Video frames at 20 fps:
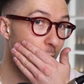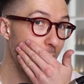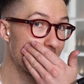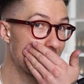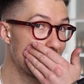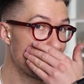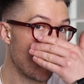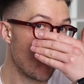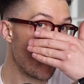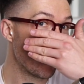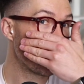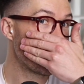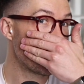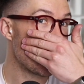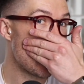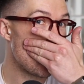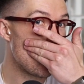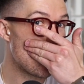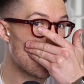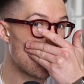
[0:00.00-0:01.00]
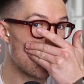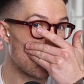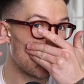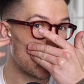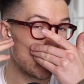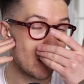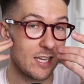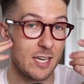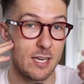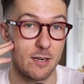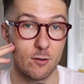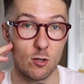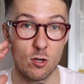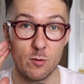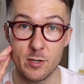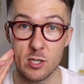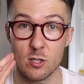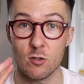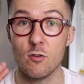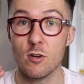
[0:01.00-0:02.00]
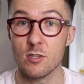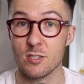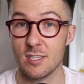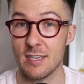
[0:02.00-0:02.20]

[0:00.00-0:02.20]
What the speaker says: good tension on the skin, coming across